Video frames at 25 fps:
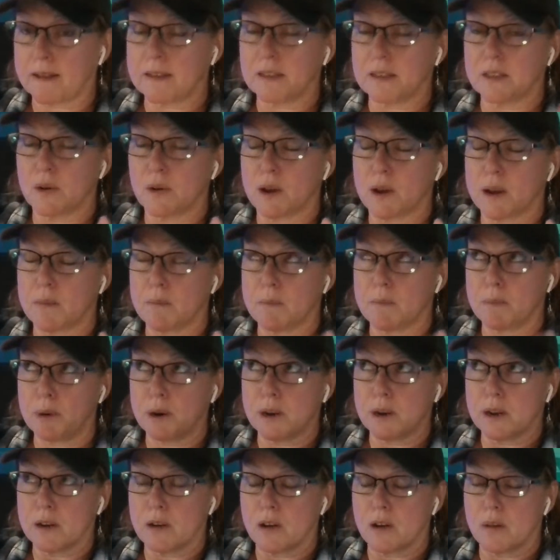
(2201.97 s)
And so I
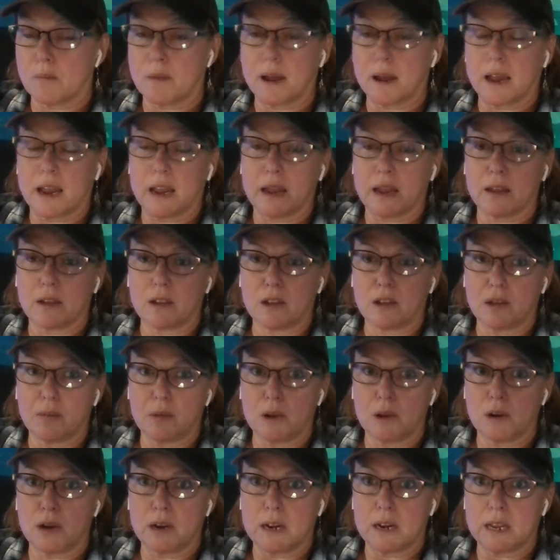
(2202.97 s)
put it on my
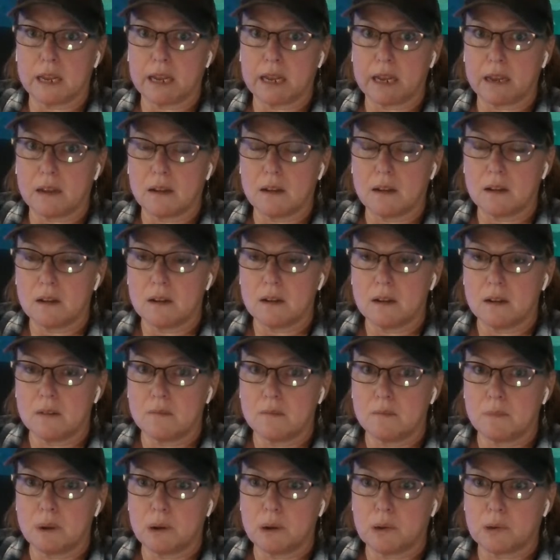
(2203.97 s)
community
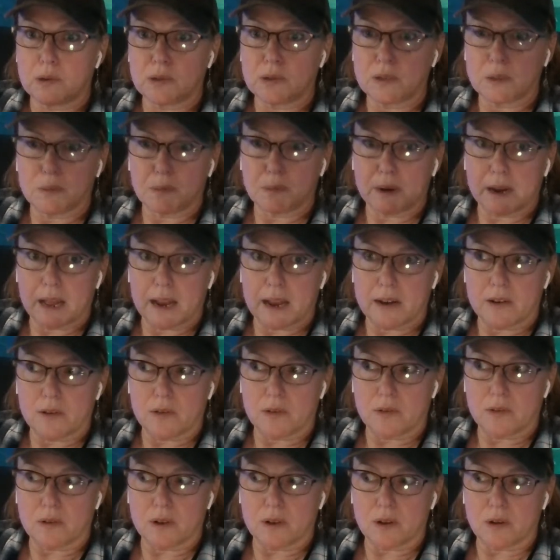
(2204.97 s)
post, but I
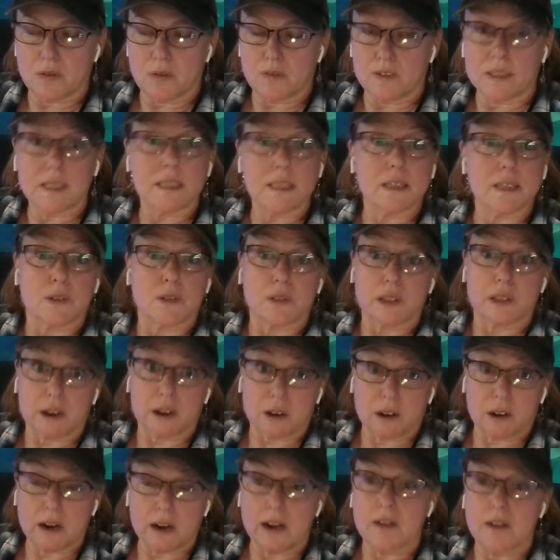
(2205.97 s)
don't know if it's still
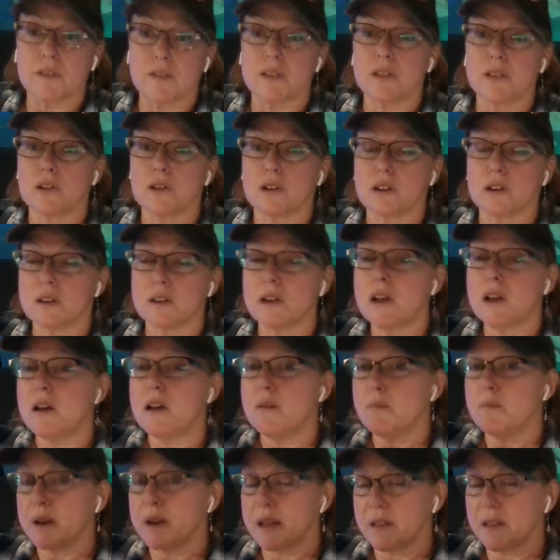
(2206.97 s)
there. I haven't looked.
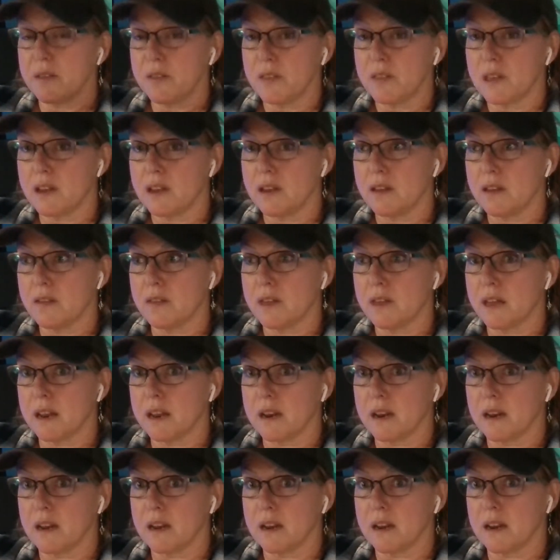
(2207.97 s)
But I think
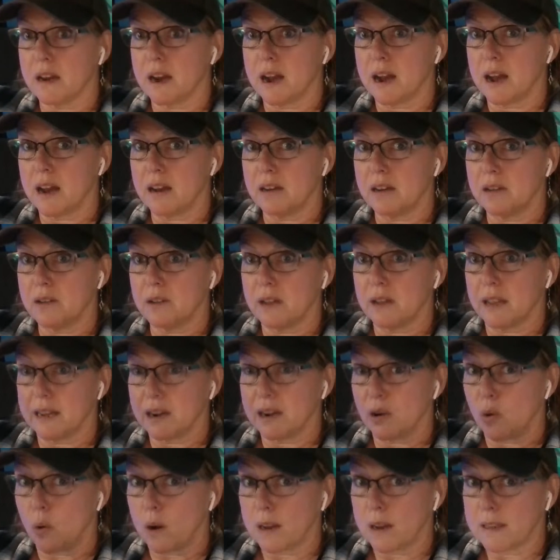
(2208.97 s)
that it got
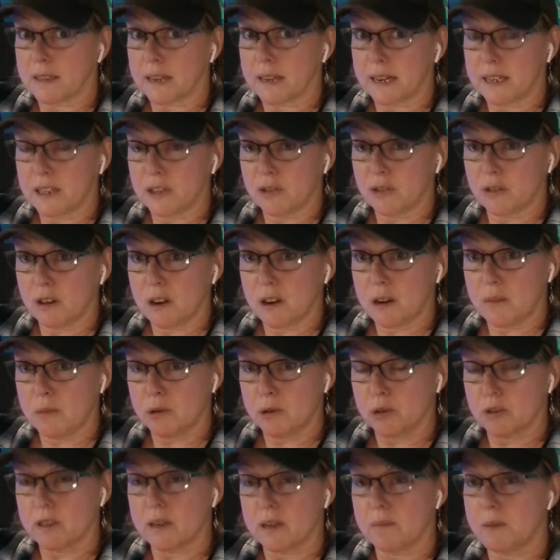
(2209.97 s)
like quasi scrubbed
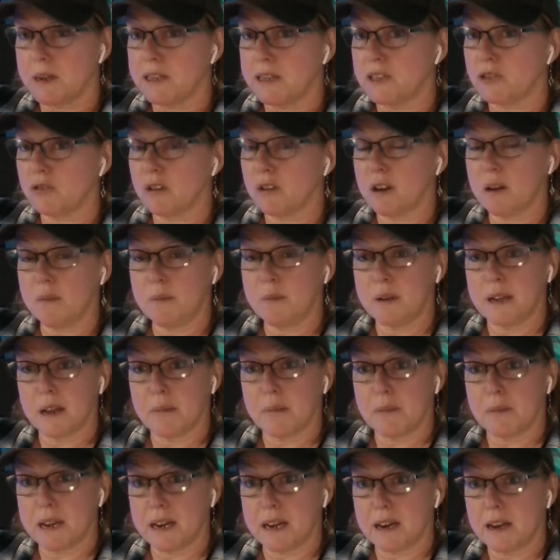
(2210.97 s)
or semi scrubbed.
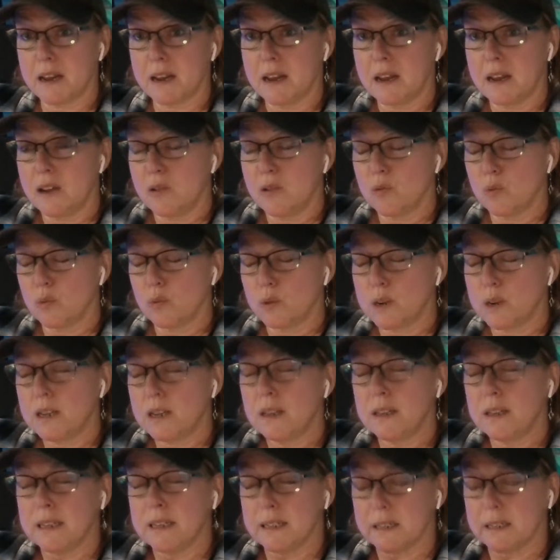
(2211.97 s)
I mean,
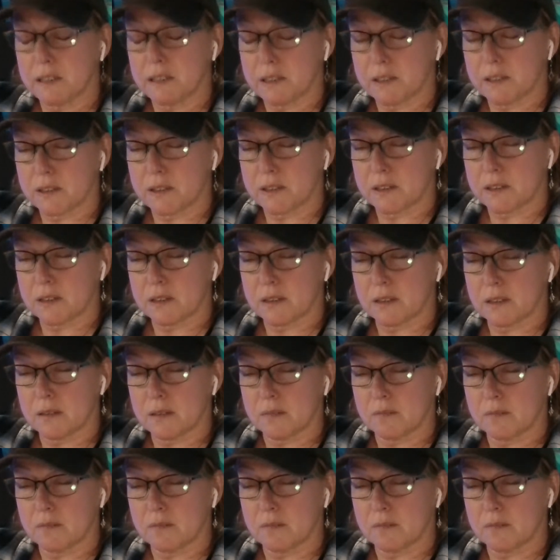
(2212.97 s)
really, it's